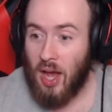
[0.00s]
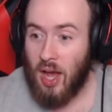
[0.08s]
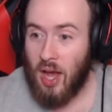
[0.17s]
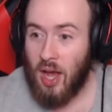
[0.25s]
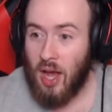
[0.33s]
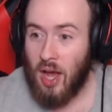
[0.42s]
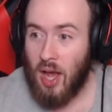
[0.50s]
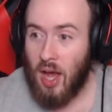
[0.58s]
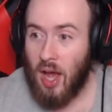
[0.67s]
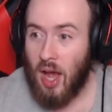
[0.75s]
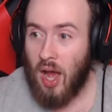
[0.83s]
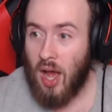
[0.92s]

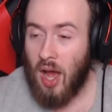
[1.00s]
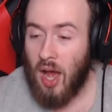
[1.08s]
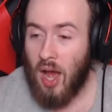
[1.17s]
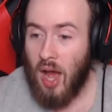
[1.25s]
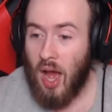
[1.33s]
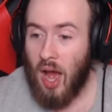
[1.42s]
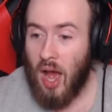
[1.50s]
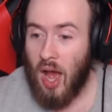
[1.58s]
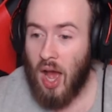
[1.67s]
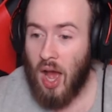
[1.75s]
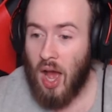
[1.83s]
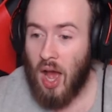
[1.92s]

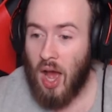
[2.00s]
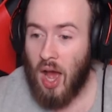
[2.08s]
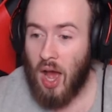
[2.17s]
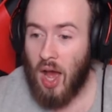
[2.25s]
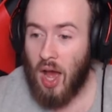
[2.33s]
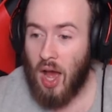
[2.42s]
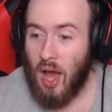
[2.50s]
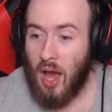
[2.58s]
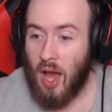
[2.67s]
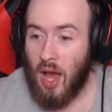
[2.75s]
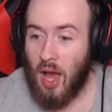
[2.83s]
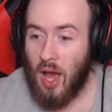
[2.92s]

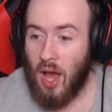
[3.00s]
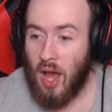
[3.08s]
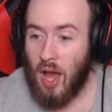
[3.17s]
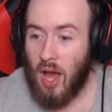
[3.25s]
(not speaking)